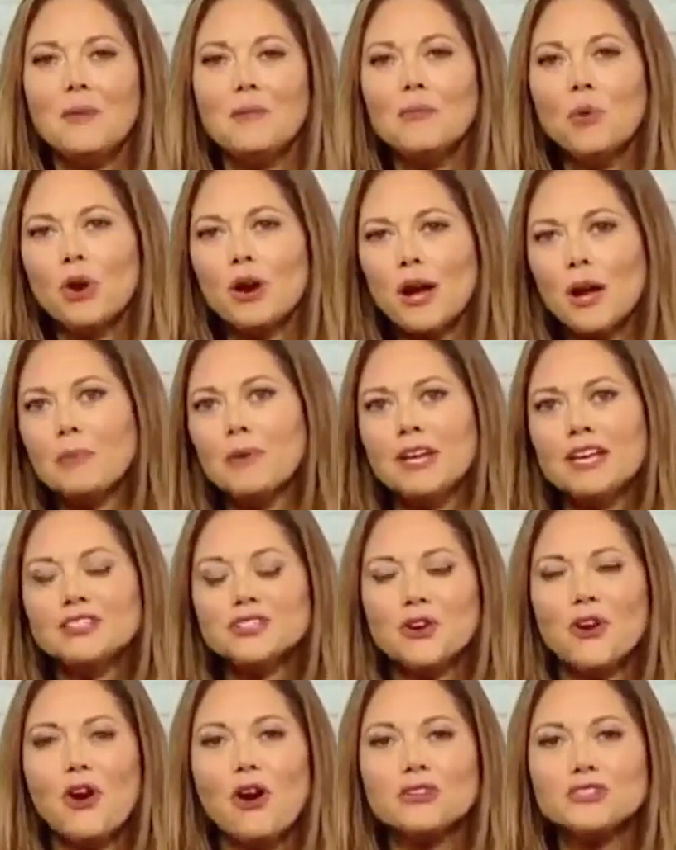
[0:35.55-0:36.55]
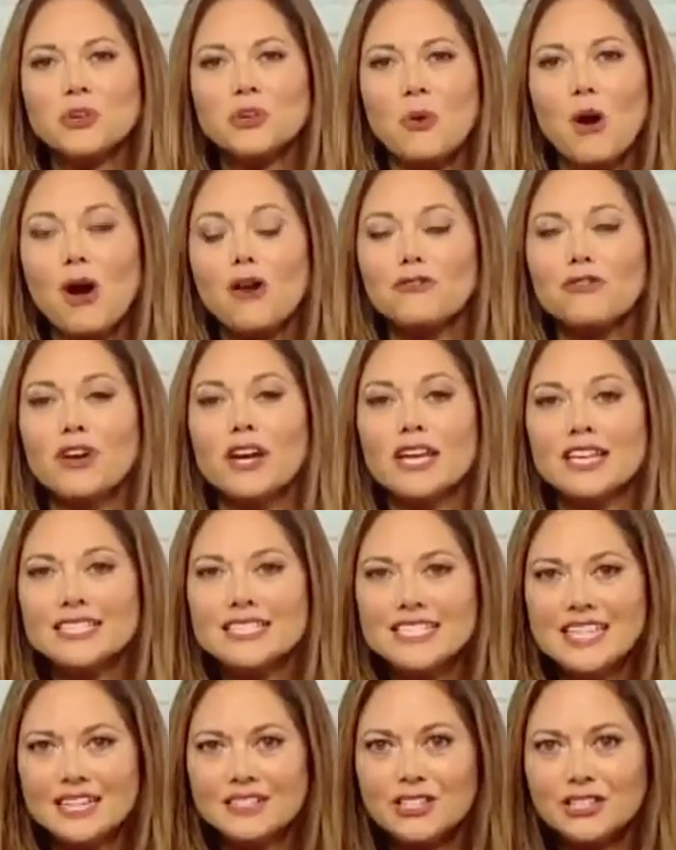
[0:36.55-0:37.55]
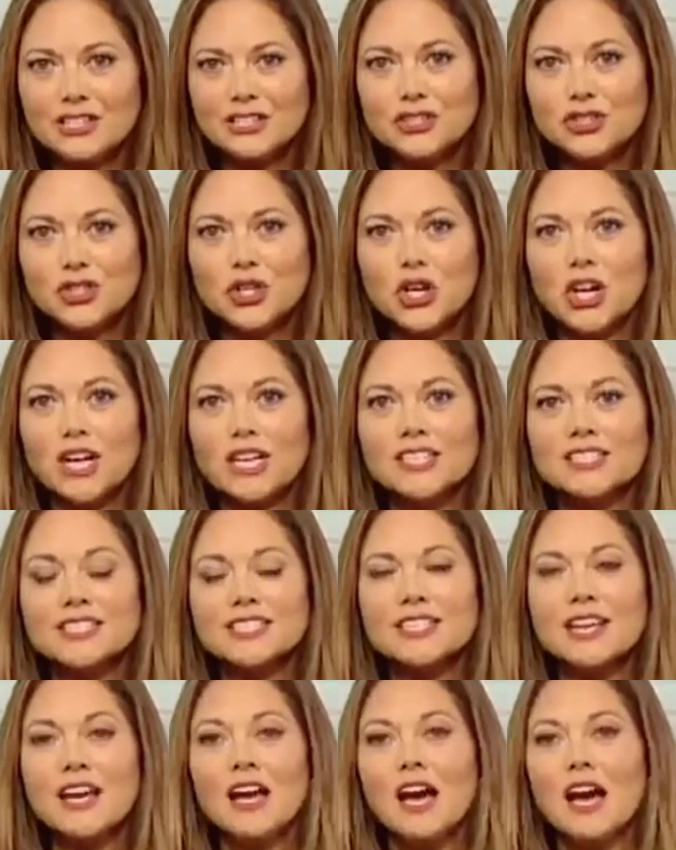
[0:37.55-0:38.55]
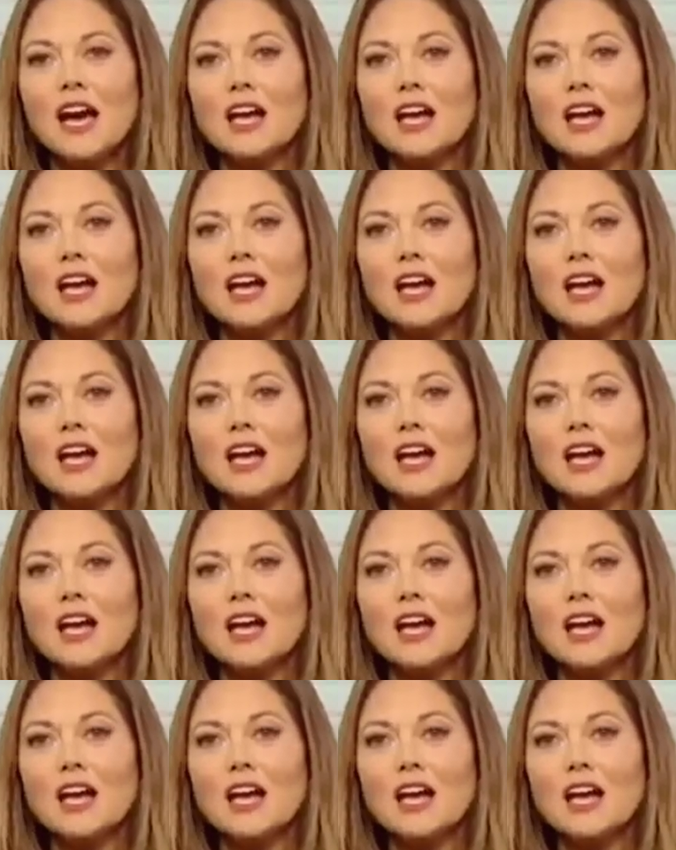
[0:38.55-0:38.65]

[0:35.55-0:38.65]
More companies are also offering dental insurance.